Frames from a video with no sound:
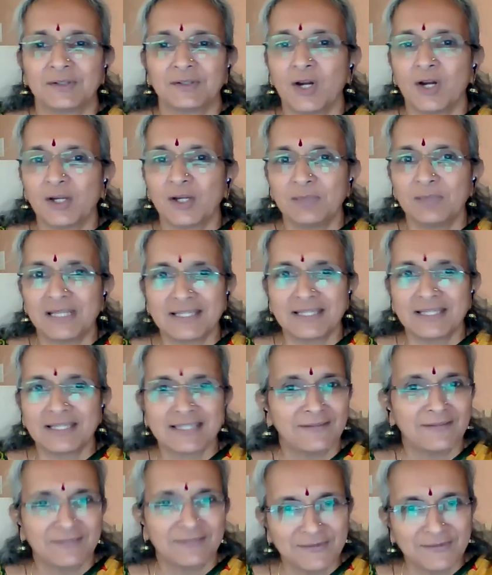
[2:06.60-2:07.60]
God bless
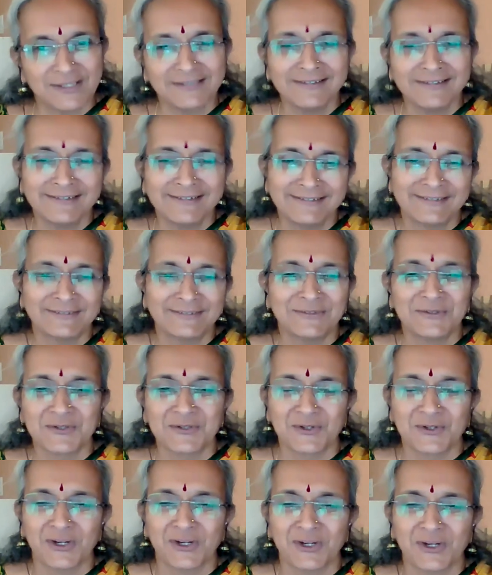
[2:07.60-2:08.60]
everyone who is
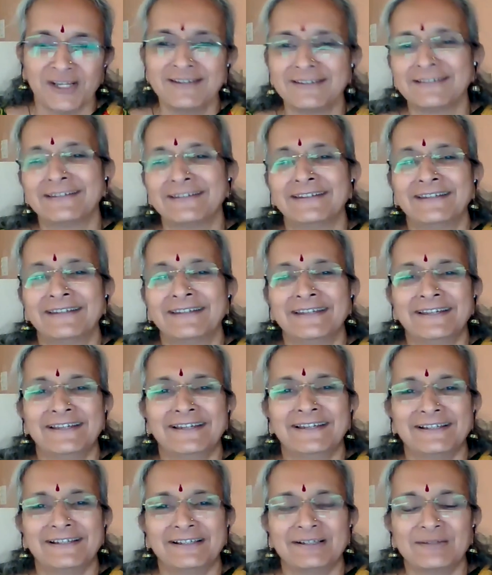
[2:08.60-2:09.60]
joined.
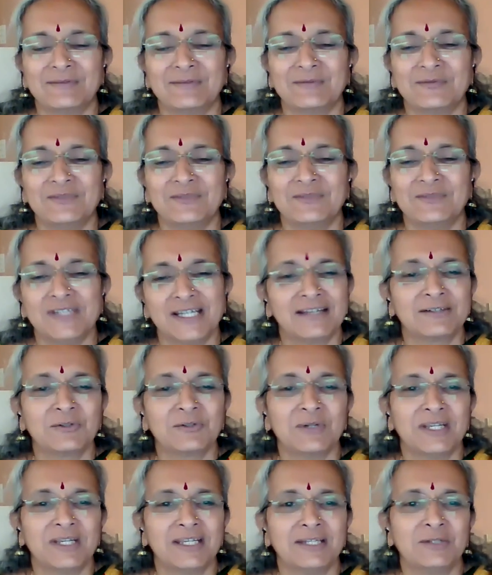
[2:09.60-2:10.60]
We are
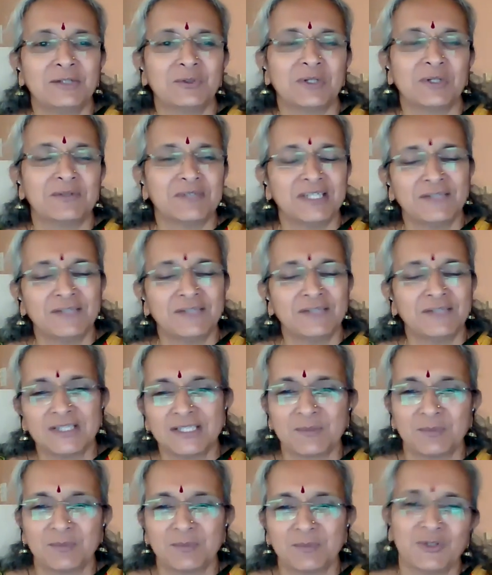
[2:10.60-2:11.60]
going into a very, very
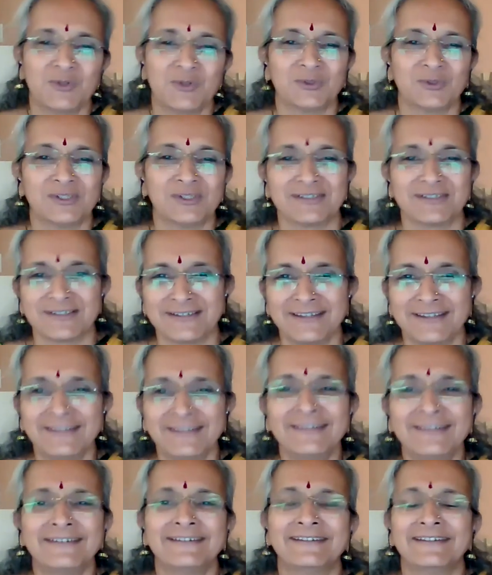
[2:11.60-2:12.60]
spiritual
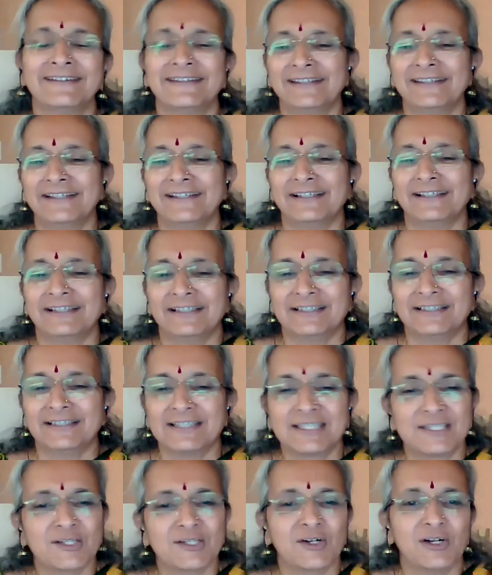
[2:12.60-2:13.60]
journey.
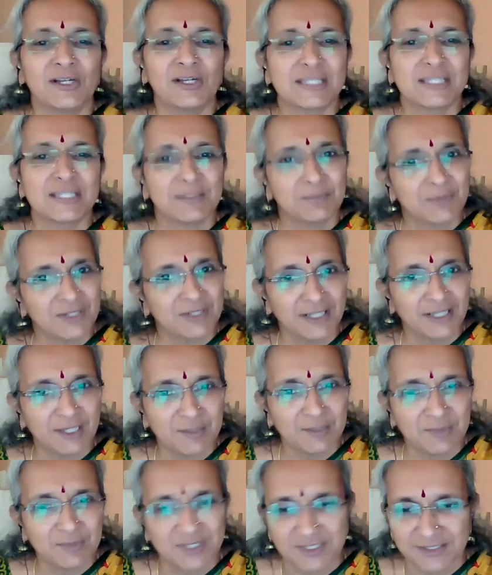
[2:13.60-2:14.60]
This is called
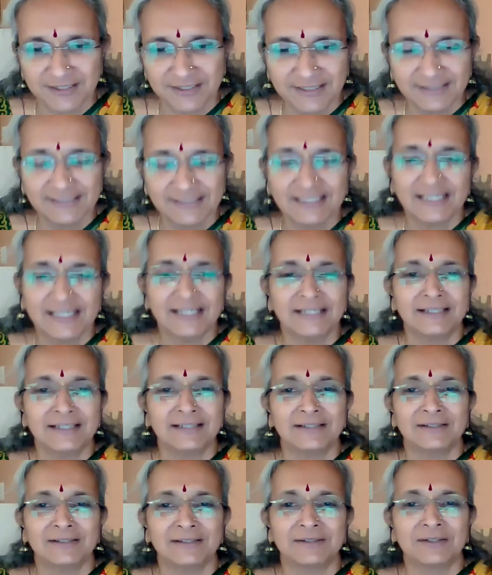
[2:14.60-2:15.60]
Sampradaya Bhajan,
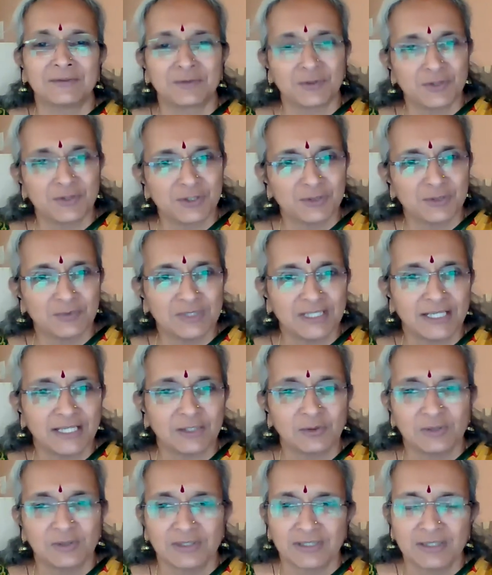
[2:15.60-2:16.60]
and of course you will
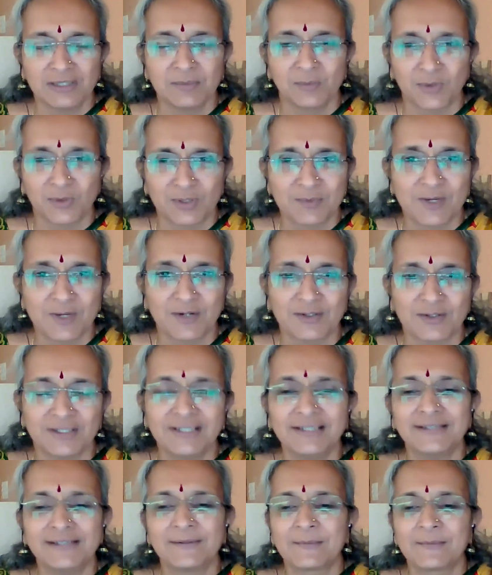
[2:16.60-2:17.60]
get to learn more about
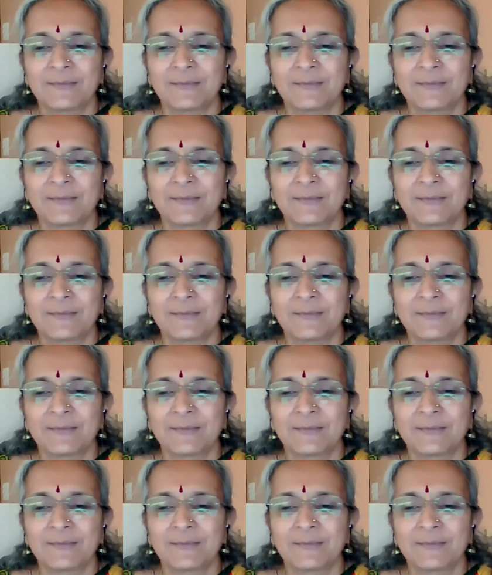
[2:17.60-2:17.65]
it.